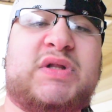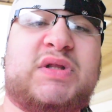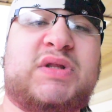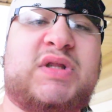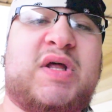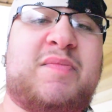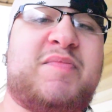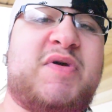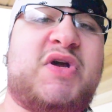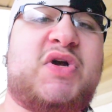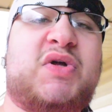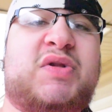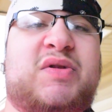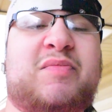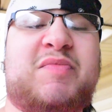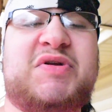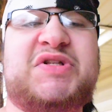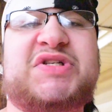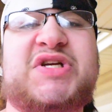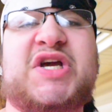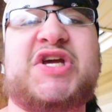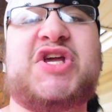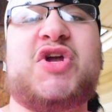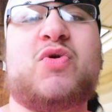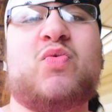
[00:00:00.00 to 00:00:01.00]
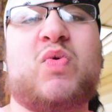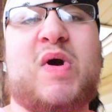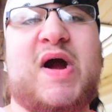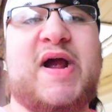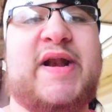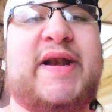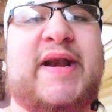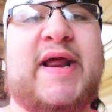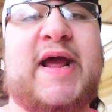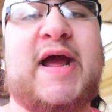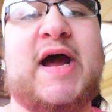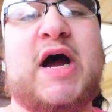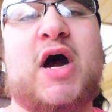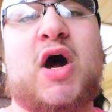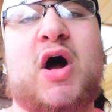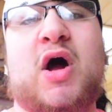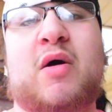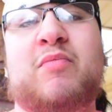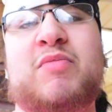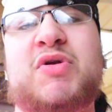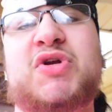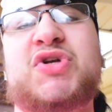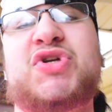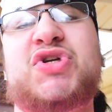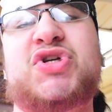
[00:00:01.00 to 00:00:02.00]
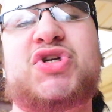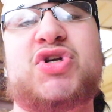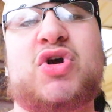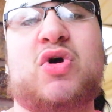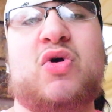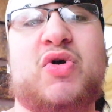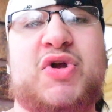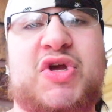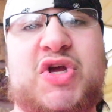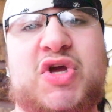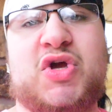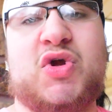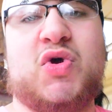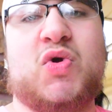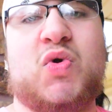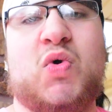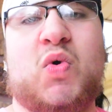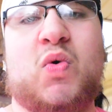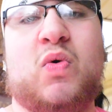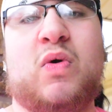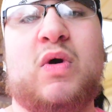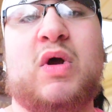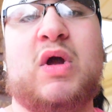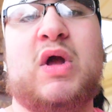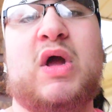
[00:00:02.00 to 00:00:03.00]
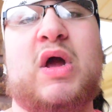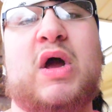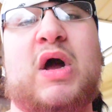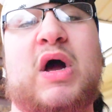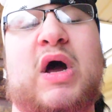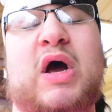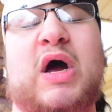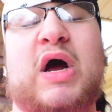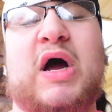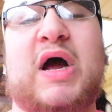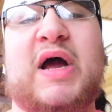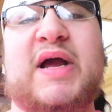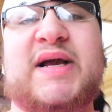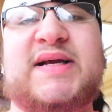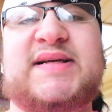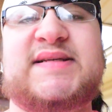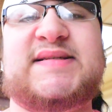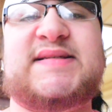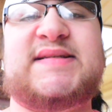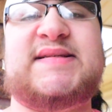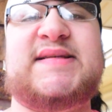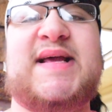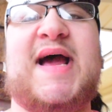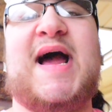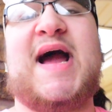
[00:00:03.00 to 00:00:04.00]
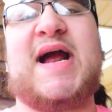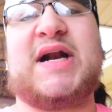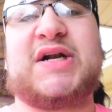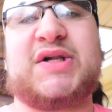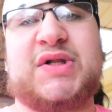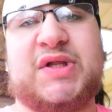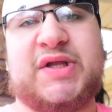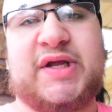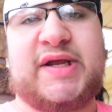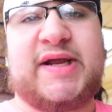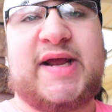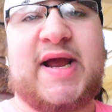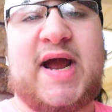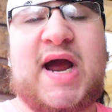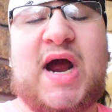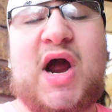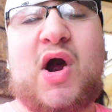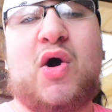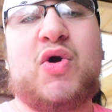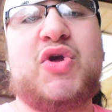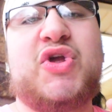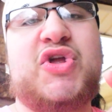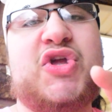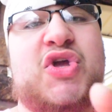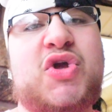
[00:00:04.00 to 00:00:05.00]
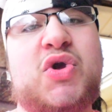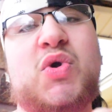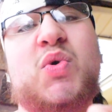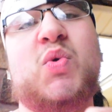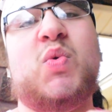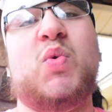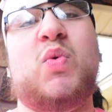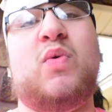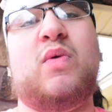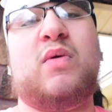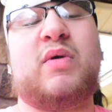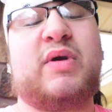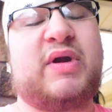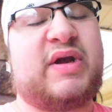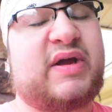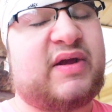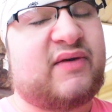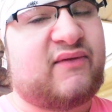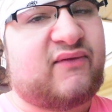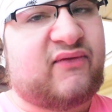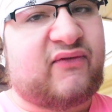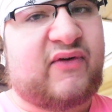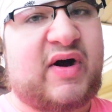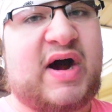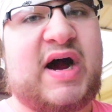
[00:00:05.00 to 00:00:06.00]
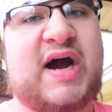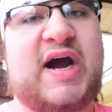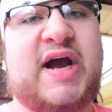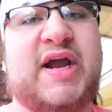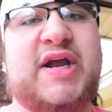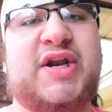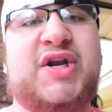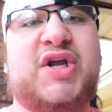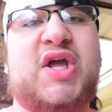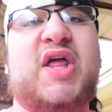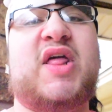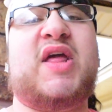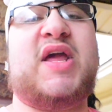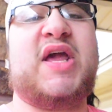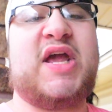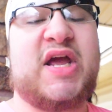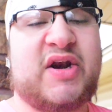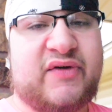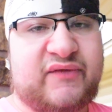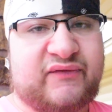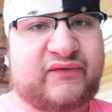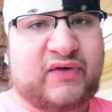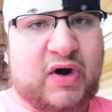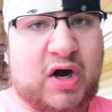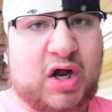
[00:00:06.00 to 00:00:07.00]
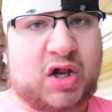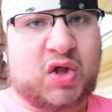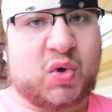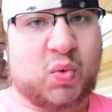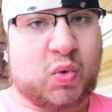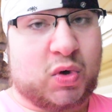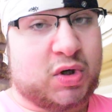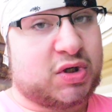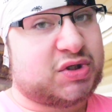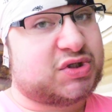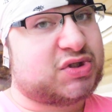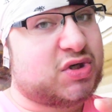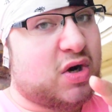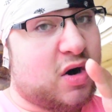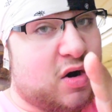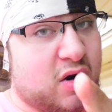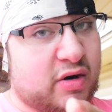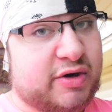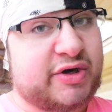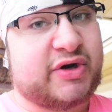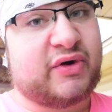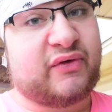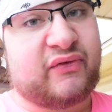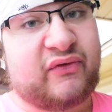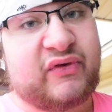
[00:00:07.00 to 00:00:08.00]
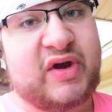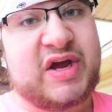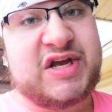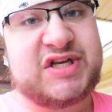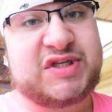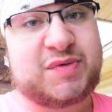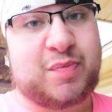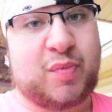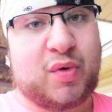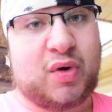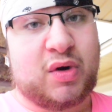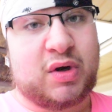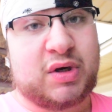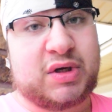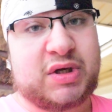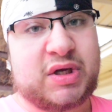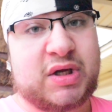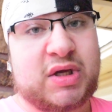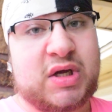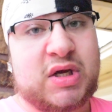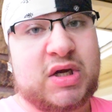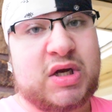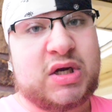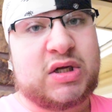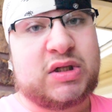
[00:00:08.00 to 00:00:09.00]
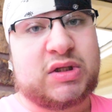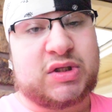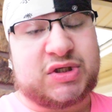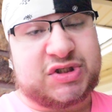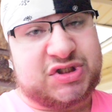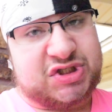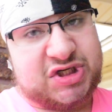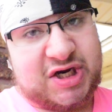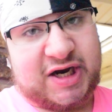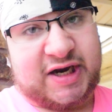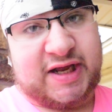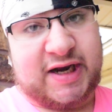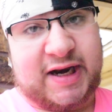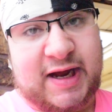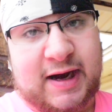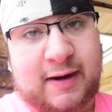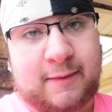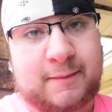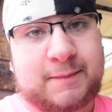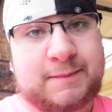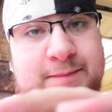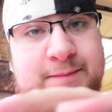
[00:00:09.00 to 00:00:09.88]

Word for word: let me go, let me take you right now. I'm going to show you uh, exactly how you can find hidden followers on your Facebook. Let's check it out.